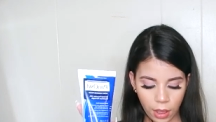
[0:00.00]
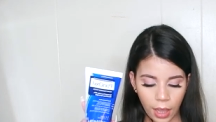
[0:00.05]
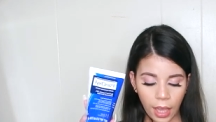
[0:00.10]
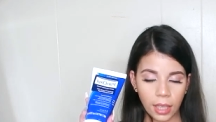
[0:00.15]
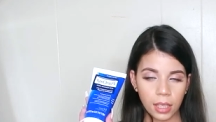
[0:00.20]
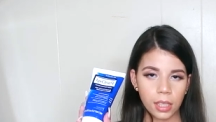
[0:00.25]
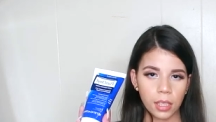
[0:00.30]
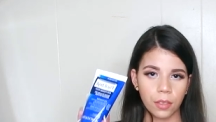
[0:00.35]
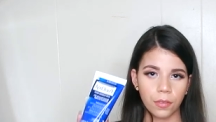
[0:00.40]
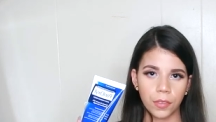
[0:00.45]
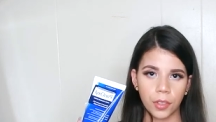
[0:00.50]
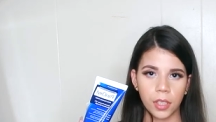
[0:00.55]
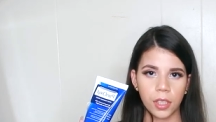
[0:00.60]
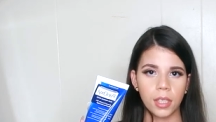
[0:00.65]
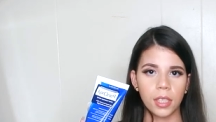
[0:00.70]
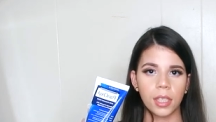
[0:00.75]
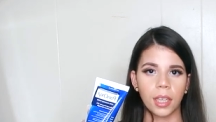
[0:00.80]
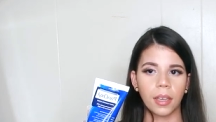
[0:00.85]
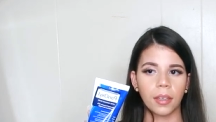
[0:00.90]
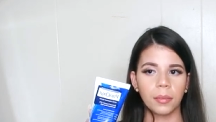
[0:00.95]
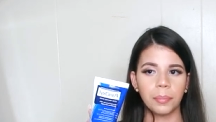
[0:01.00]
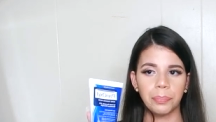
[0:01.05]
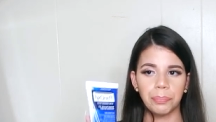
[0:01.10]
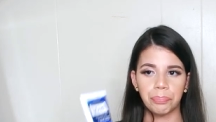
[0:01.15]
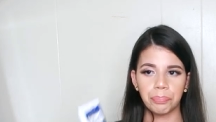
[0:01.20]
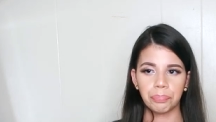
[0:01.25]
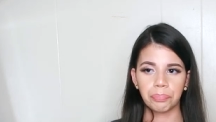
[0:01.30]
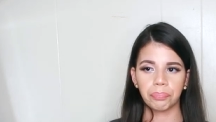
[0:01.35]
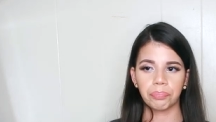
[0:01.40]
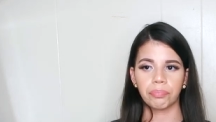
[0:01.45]
That's the first step.
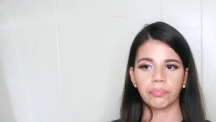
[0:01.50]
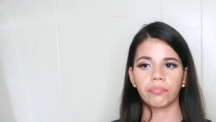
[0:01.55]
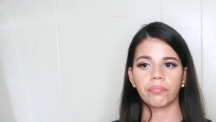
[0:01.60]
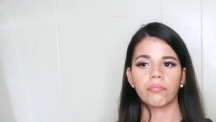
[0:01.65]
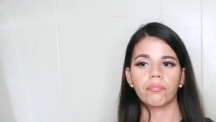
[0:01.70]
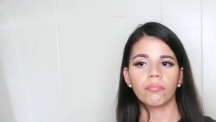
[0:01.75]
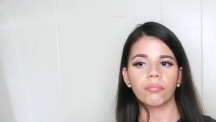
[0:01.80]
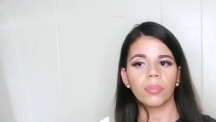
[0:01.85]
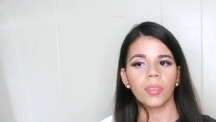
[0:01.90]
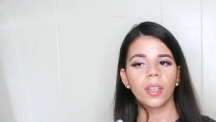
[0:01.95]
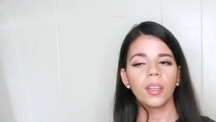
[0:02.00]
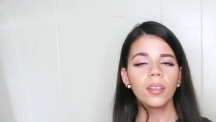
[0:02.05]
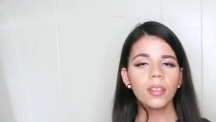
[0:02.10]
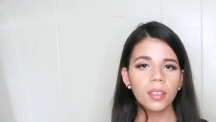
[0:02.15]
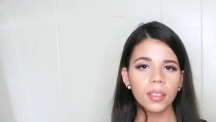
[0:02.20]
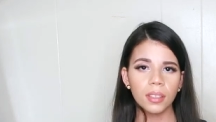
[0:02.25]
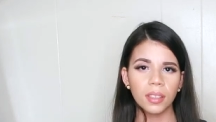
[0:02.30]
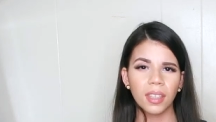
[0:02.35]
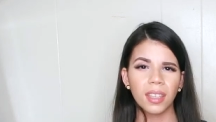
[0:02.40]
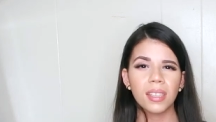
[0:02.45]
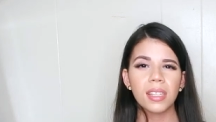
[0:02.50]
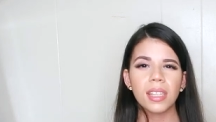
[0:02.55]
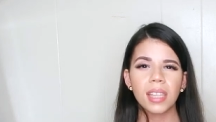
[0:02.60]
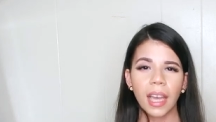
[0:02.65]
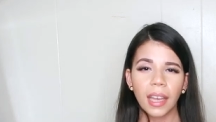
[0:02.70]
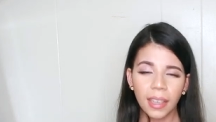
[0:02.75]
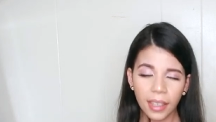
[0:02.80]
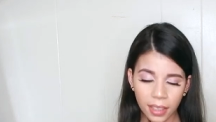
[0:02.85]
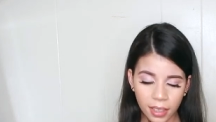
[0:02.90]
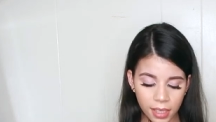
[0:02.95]
The
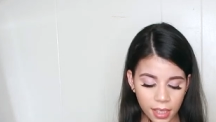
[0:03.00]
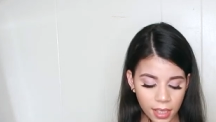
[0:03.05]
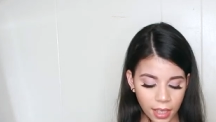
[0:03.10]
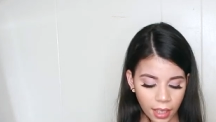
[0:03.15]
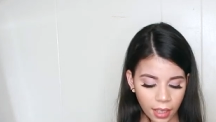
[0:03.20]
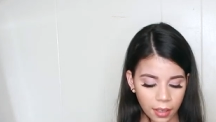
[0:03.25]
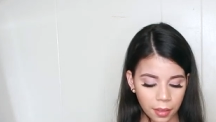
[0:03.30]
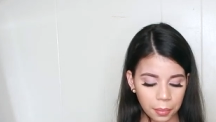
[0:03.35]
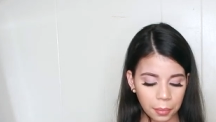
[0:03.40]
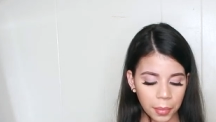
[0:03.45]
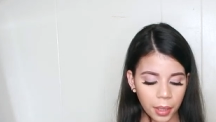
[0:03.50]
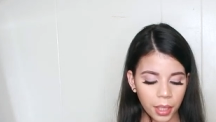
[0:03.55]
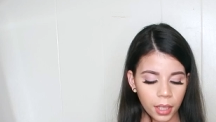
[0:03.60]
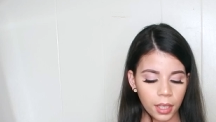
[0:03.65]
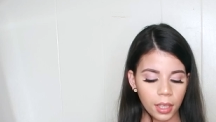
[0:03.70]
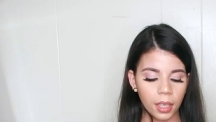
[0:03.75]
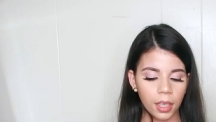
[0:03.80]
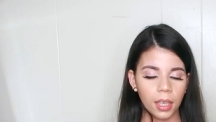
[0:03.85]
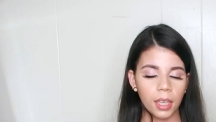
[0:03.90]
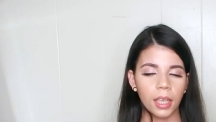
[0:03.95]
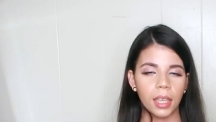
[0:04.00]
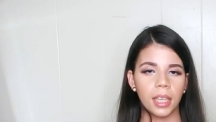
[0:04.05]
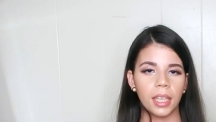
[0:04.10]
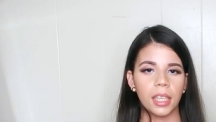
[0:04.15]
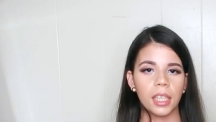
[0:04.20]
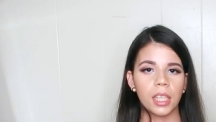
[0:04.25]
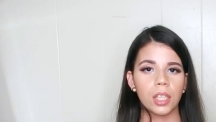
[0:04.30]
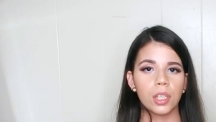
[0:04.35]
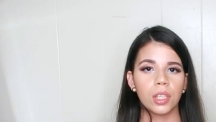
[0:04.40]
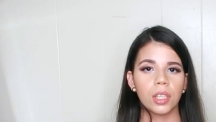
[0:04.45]
second step
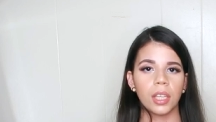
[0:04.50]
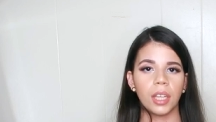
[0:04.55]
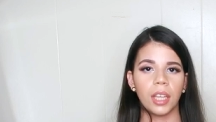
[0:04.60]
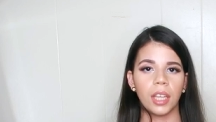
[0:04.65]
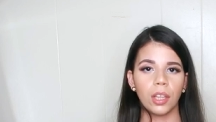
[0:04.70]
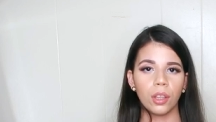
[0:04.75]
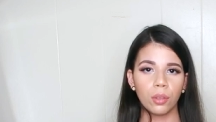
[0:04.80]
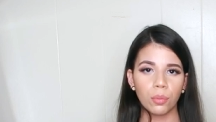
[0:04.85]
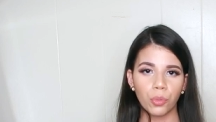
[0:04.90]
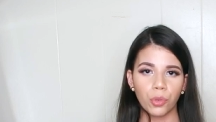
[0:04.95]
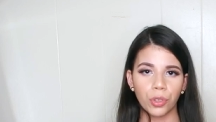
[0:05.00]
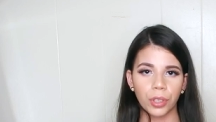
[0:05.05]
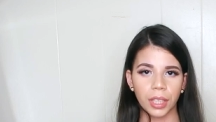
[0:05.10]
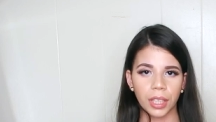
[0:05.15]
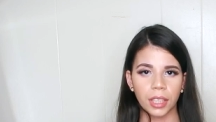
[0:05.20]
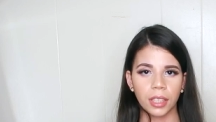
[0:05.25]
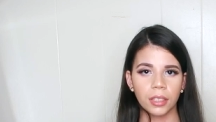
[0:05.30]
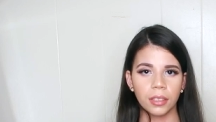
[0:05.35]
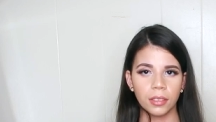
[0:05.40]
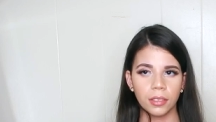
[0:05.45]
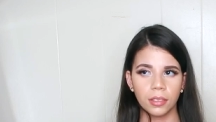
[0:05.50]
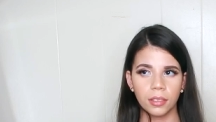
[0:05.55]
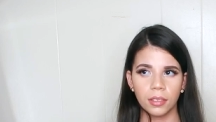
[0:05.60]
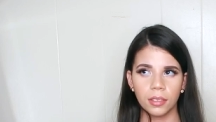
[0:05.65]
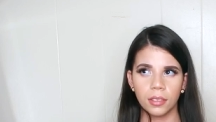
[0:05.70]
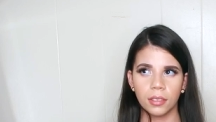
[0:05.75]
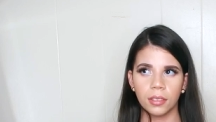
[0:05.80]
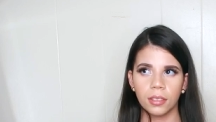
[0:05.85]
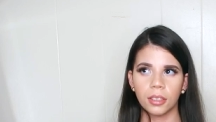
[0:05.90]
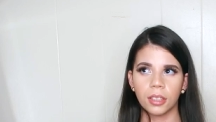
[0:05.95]
is in the morning,
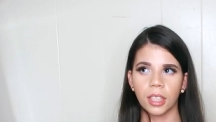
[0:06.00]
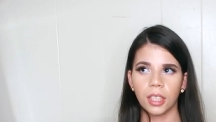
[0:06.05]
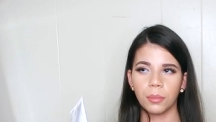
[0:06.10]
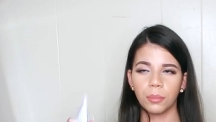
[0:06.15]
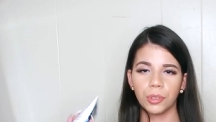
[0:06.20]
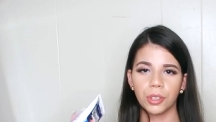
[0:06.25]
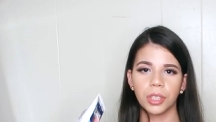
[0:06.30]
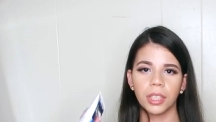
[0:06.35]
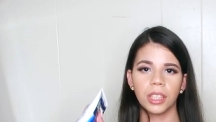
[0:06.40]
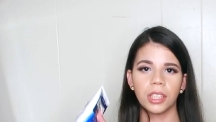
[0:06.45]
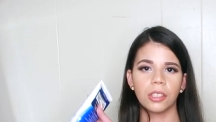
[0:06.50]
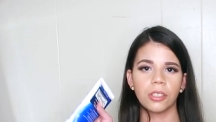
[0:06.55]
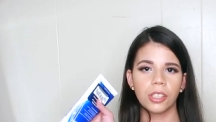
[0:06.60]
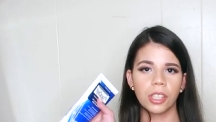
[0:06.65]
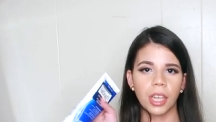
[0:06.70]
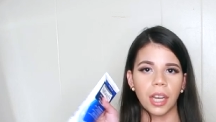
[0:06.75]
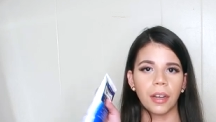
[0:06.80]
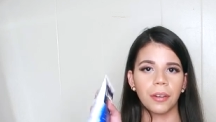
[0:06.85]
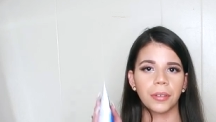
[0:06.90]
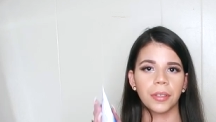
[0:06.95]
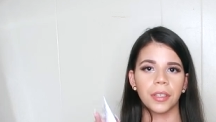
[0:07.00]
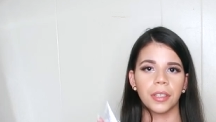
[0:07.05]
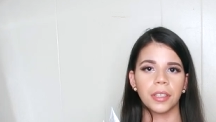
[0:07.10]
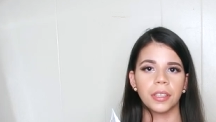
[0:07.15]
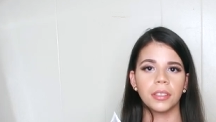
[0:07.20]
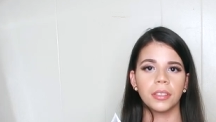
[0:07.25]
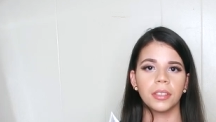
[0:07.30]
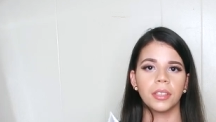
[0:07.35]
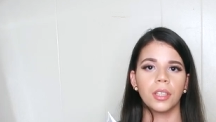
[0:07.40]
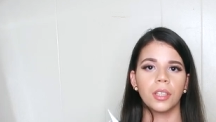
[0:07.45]
so in the morning you shower,
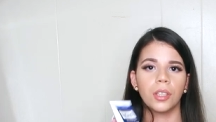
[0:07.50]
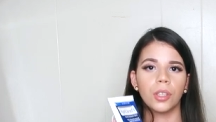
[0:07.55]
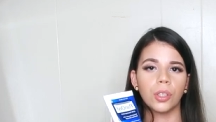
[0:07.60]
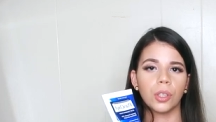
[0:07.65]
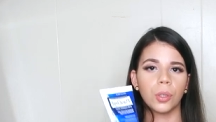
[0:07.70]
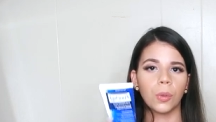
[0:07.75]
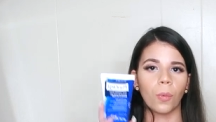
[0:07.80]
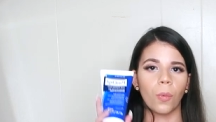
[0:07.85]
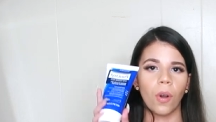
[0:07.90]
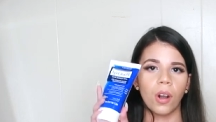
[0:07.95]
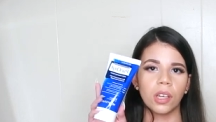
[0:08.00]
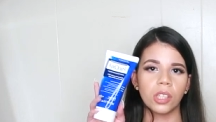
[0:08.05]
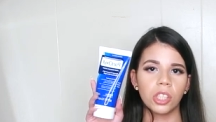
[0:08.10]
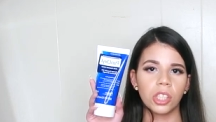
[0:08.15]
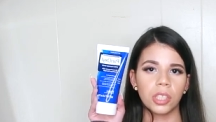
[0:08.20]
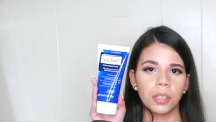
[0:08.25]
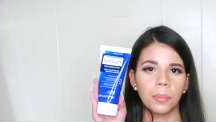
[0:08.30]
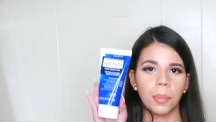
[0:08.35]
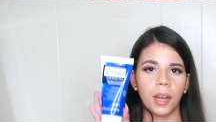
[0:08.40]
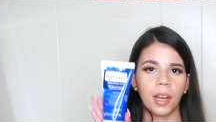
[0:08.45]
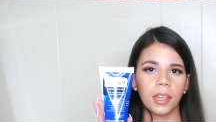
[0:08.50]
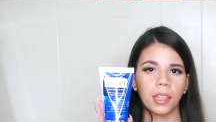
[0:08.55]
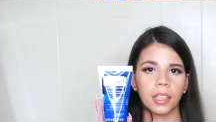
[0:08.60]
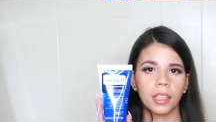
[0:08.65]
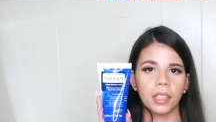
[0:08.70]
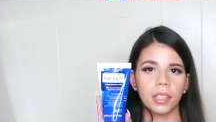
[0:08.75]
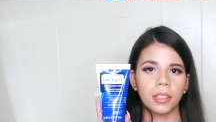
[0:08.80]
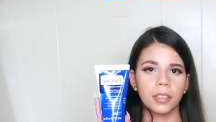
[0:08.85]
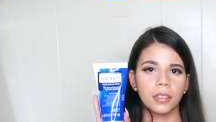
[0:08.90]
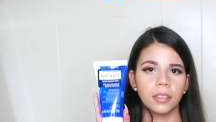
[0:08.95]
you wash your
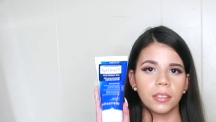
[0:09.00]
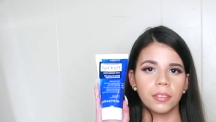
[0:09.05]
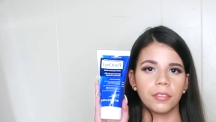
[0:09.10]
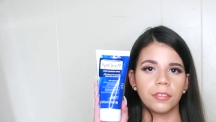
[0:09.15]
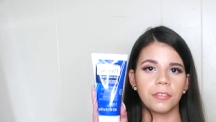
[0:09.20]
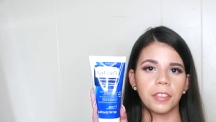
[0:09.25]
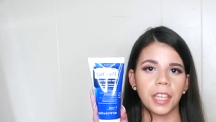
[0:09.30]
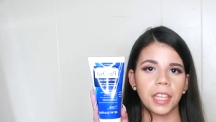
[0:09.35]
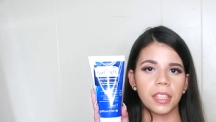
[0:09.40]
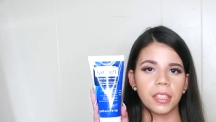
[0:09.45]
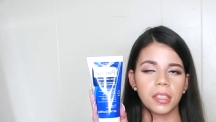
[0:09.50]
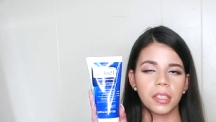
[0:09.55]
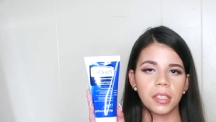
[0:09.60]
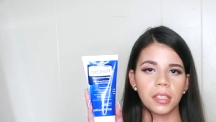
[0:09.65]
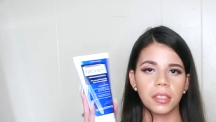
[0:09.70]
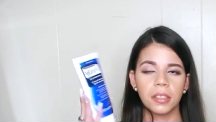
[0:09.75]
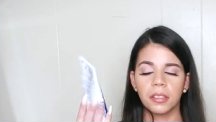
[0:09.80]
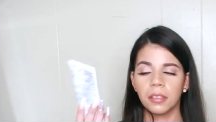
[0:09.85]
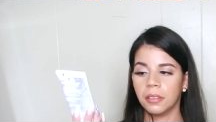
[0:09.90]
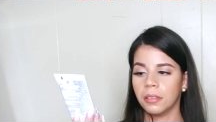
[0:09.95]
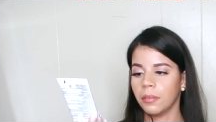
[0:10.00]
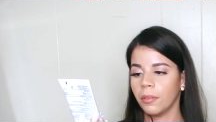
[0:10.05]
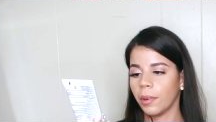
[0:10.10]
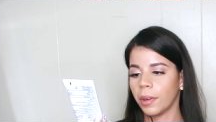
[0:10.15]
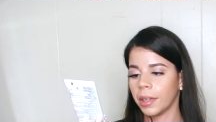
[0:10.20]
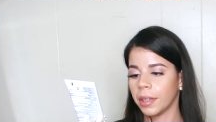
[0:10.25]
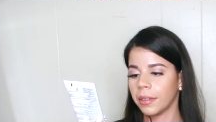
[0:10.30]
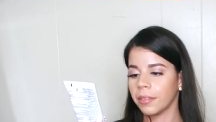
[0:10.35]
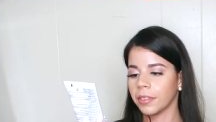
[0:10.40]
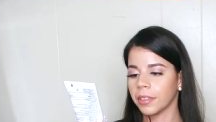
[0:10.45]
body, face,
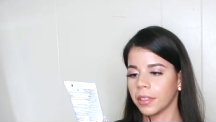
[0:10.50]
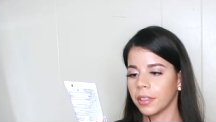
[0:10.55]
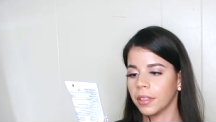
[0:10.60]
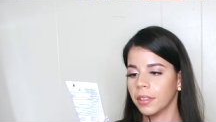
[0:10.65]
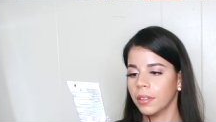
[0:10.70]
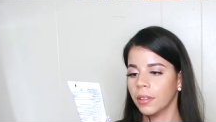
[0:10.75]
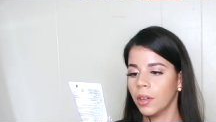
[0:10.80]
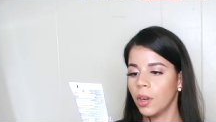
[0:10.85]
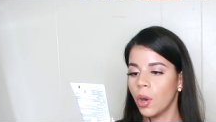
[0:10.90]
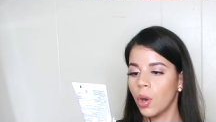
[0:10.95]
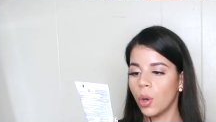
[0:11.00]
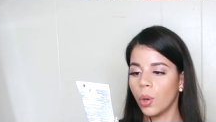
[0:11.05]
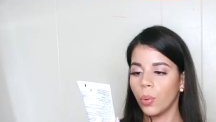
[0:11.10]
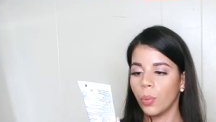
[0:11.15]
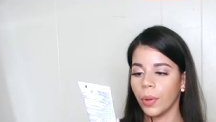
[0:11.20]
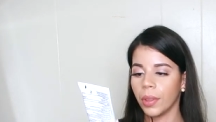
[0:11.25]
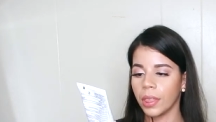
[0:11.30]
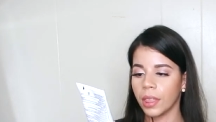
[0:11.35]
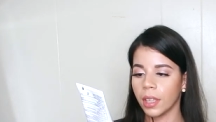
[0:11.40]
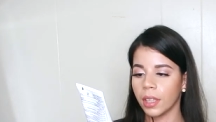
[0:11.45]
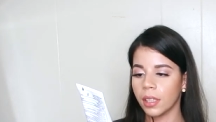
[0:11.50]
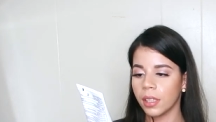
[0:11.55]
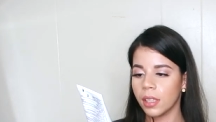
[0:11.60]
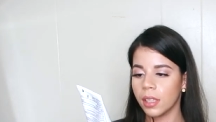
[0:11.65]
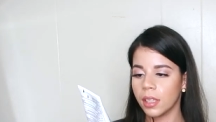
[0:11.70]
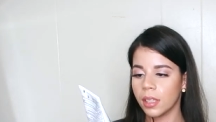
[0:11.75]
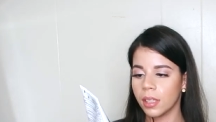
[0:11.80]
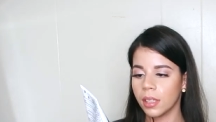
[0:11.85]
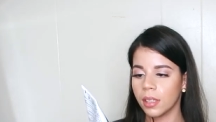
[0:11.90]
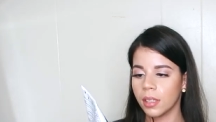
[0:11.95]
whatever with
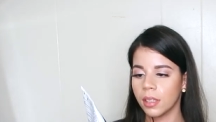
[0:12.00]
this.